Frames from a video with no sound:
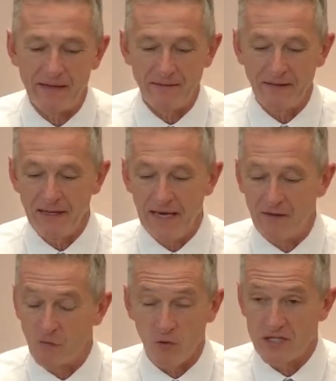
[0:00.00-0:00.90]
And, and
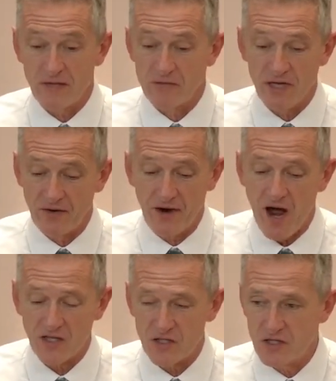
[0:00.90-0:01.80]
of course, he was under
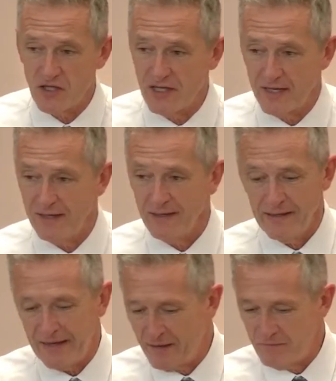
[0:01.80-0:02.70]
oxygen and,
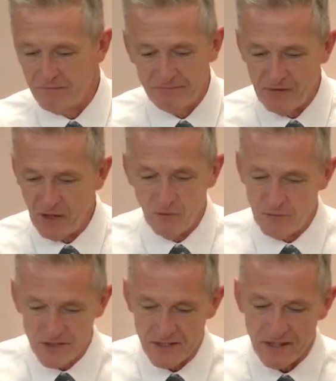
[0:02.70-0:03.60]
and you know,
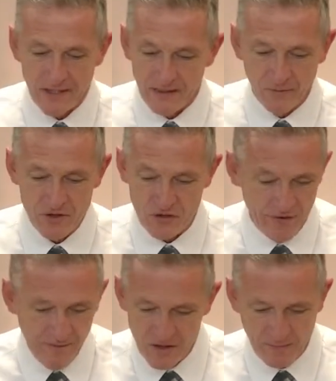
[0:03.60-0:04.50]
was, was
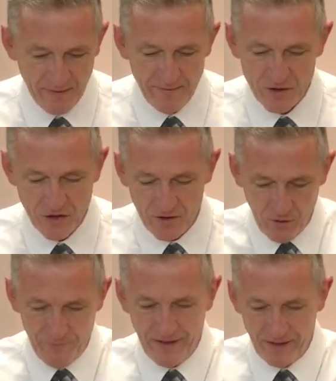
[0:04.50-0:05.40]
three months premature, no
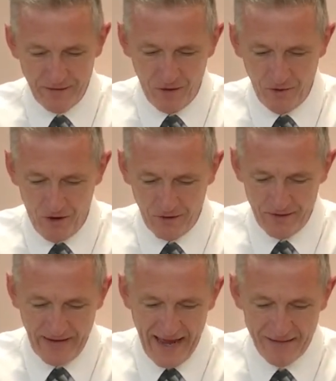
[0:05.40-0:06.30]
bigger, no longer
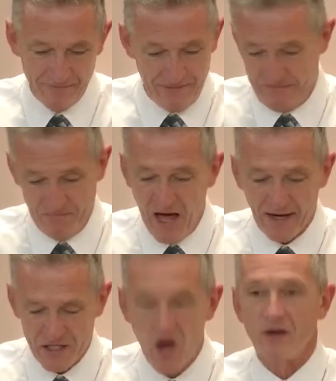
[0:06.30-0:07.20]
than that, not
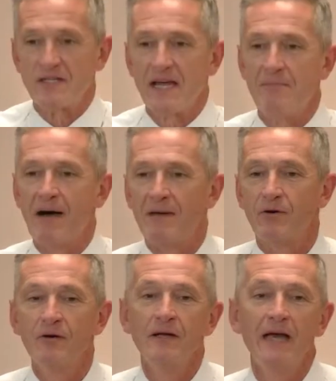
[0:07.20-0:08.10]
as long as that
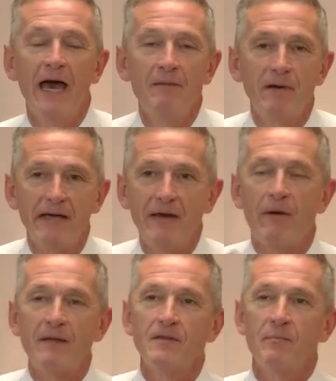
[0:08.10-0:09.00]
Bible. And but
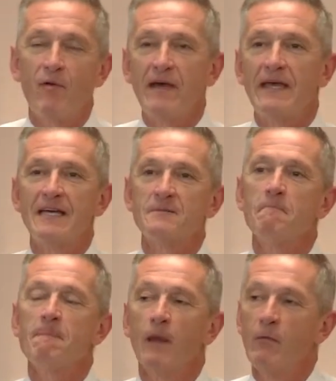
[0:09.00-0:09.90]
anyway, the point is,
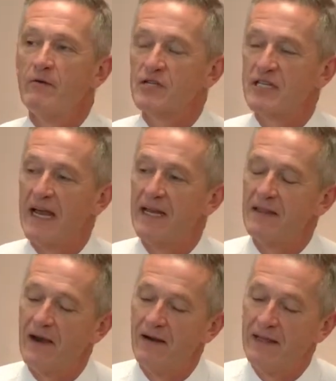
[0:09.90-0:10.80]
we were standing
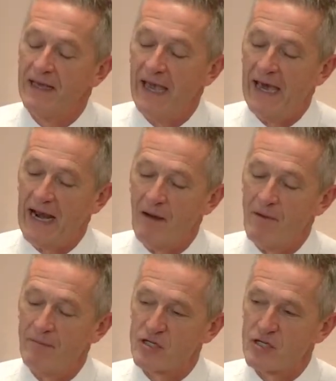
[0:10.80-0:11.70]
there, and I
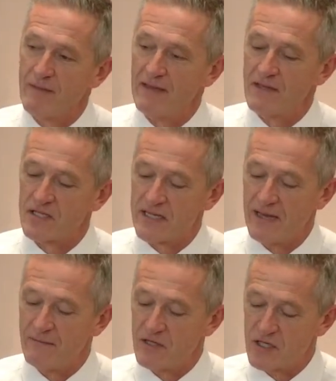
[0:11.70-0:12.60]
remember she made this
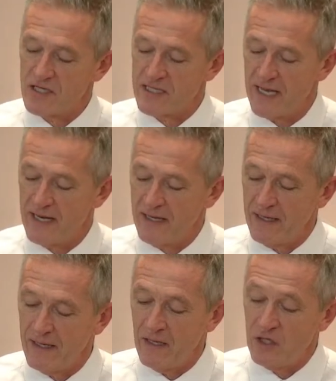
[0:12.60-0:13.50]
statement. She said,
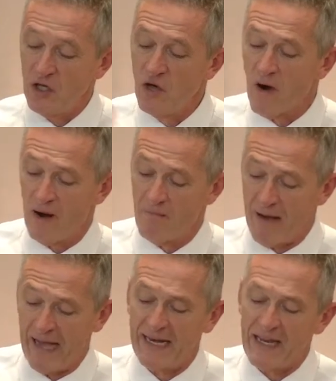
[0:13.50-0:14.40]
"You are
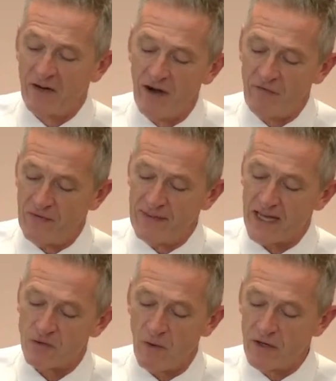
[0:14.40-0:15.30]
mighty Griffin."
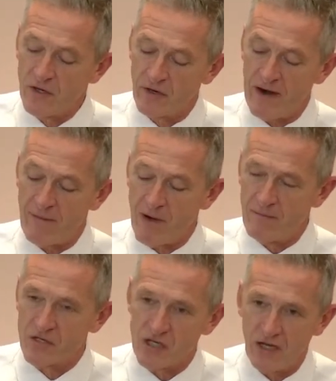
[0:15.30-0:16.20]
That's what your grandma
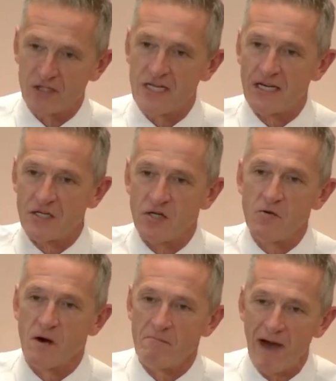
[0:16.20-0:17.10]
Michelle says. "You
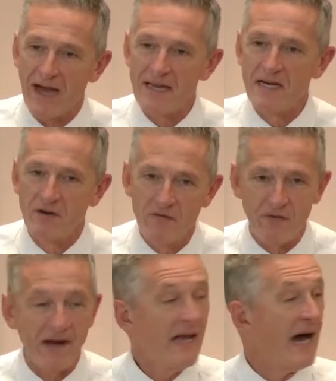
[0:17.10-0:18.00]
are mighty
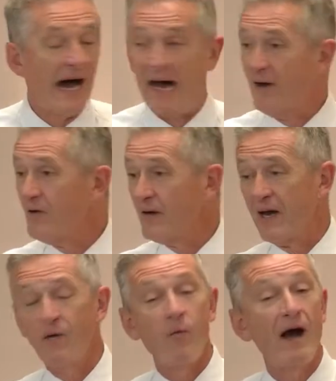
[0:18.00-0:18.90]
Griffin." I don't
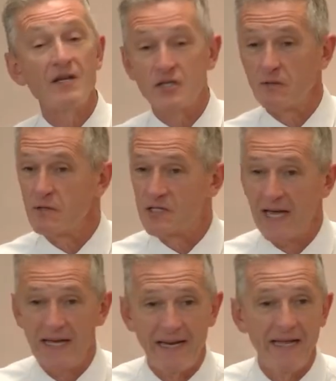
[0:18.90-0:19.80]
care why she was
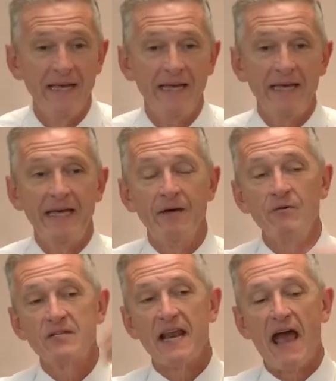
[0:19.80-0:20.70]
saying it. It
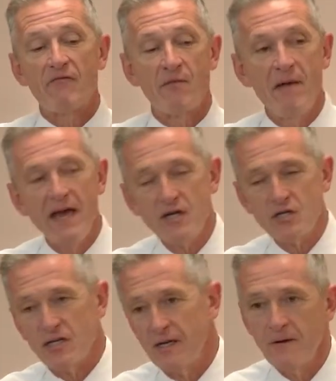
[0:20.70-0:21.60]
was an
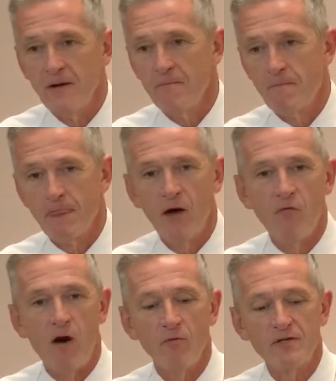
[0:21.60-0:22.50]
affirmation of
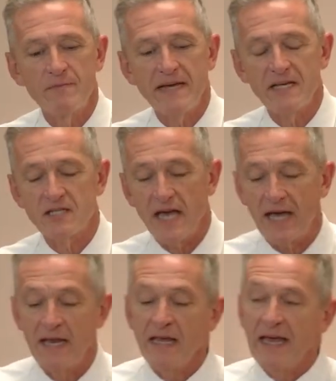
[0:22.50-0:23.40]
what was being
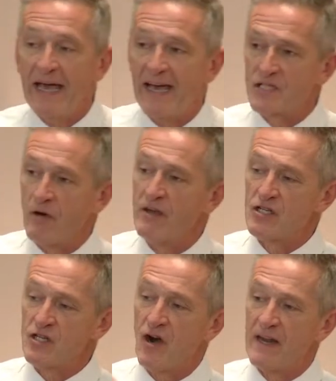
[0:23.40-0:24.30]
said. And so he
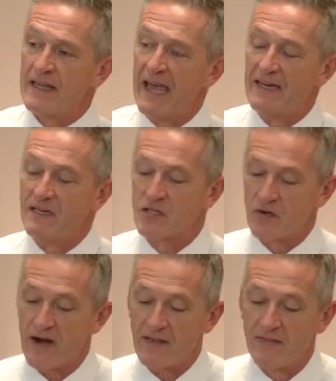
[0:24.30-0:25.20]
started gaining
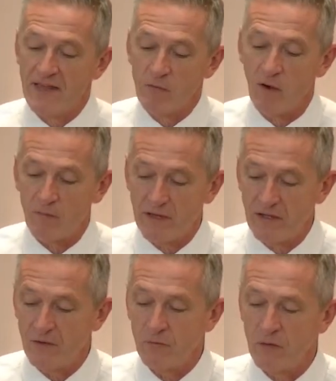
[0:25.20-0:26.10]
strength. And then what did we
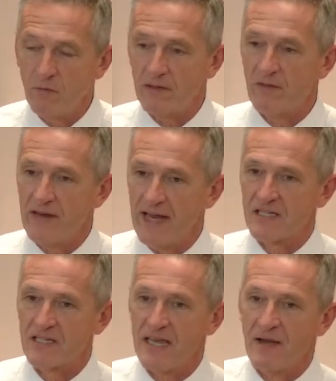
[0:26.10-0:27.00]
do? We went to the
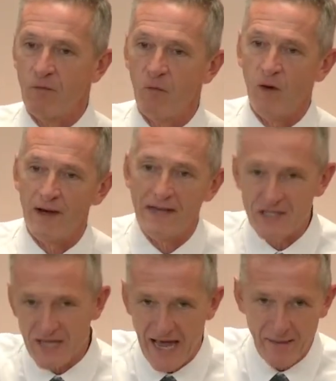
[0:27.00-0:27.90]
next thing. What
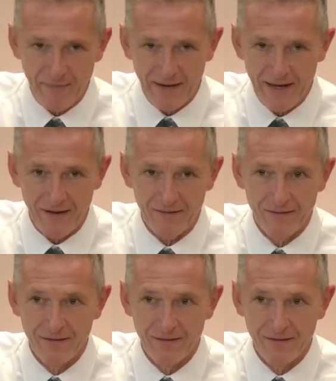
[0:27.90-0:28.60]
needs to happen now?